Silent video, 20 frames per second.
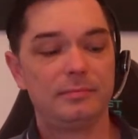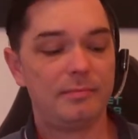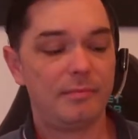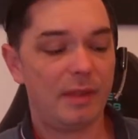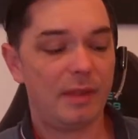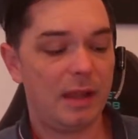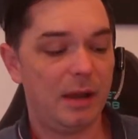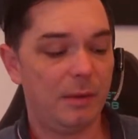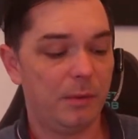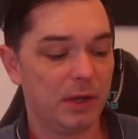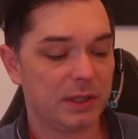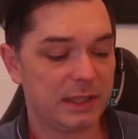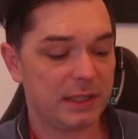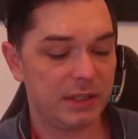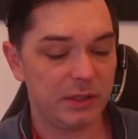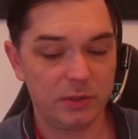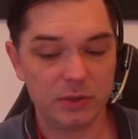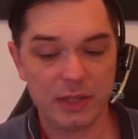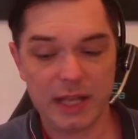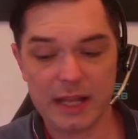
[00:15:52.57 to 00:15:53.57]
And what can you
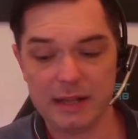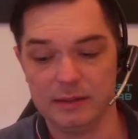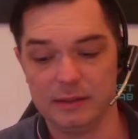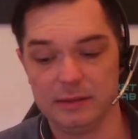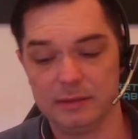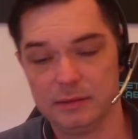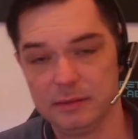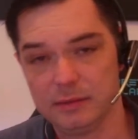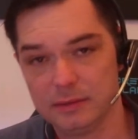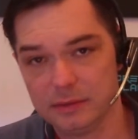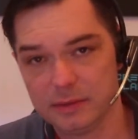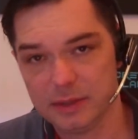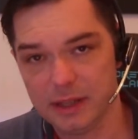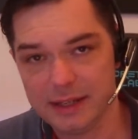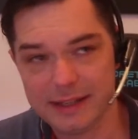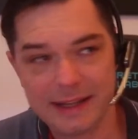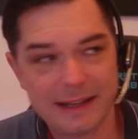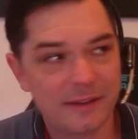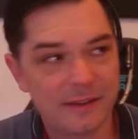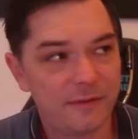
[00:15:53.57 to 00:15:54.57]
do then?
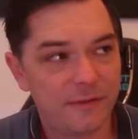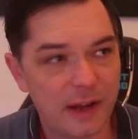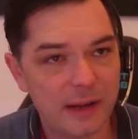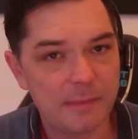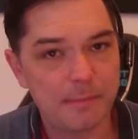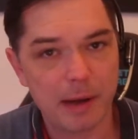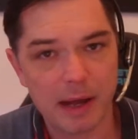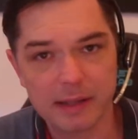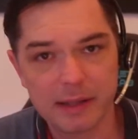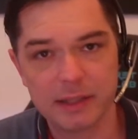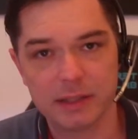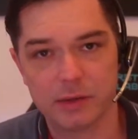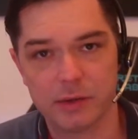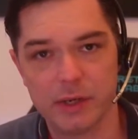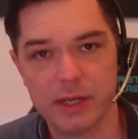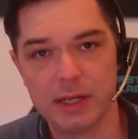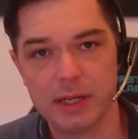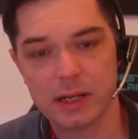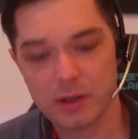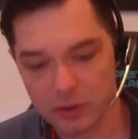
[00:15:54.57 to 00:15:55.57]
That's a fun party
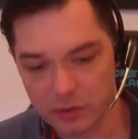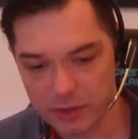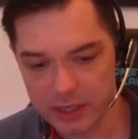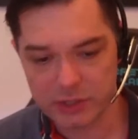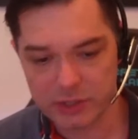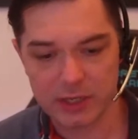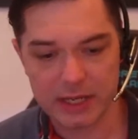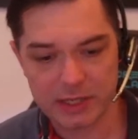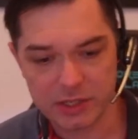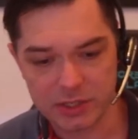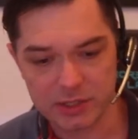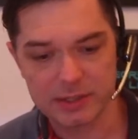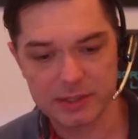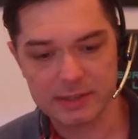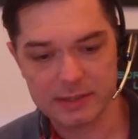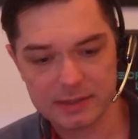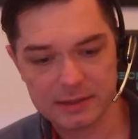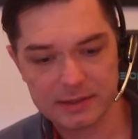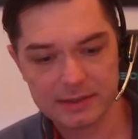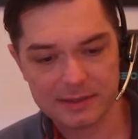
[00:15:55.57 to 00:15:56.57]
trick.
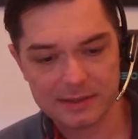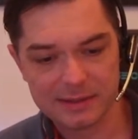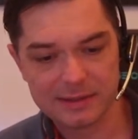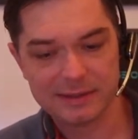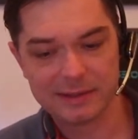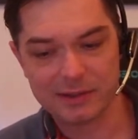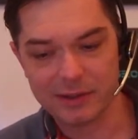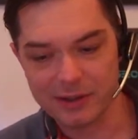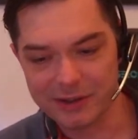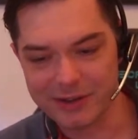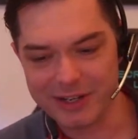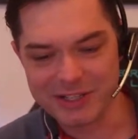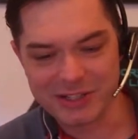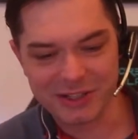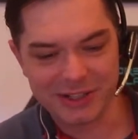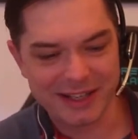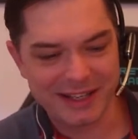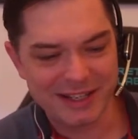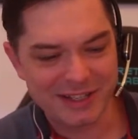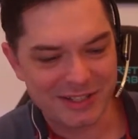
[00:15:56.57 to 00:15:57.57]
Congratulations.
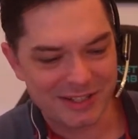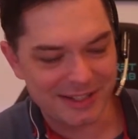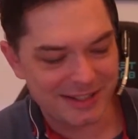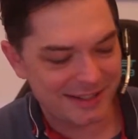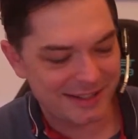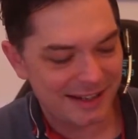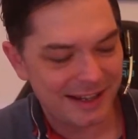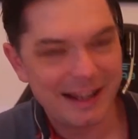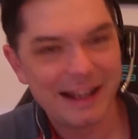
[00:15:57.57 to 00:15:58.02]
Congratulations.